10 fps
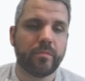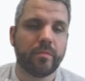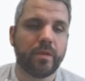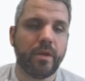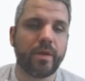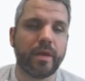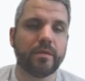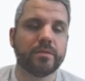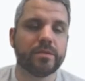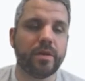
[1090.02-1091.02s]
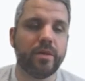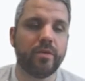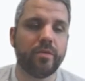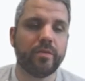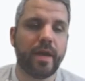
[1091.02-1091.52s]
Okay,
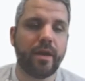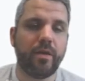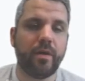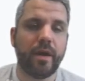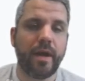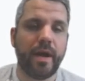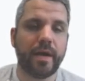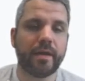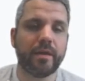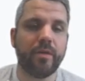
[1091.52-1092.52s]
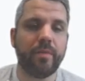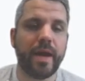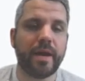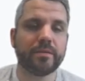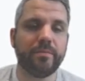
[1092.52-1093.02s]
so now I can go
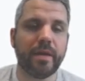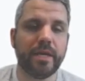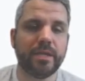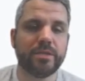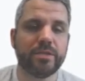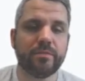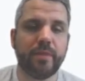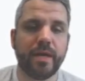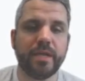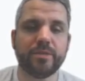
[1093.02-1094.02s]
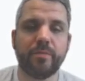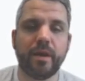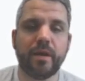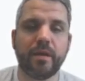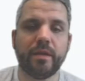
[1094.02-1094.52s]
back to each of
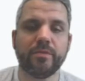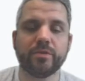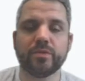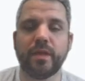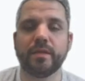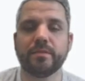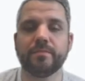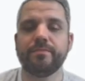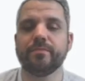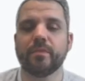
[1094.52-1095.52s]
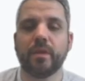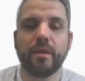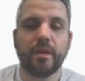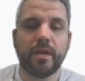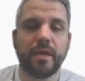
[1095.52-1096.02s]
my individual slides,
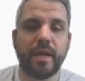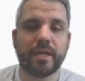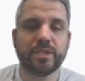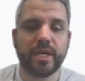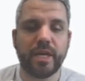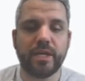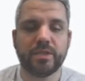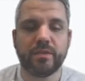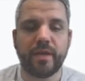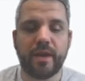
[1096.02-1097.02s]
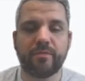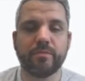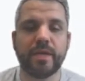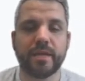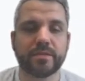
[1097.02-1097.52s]
and I can change that from
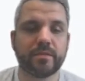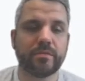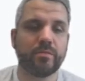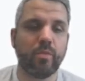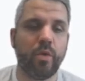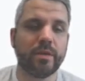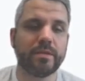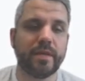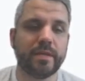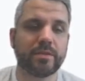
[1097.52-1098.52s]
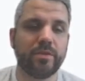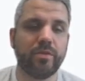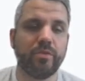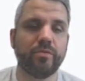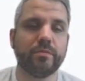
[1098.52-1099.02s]
task 1 to task 2,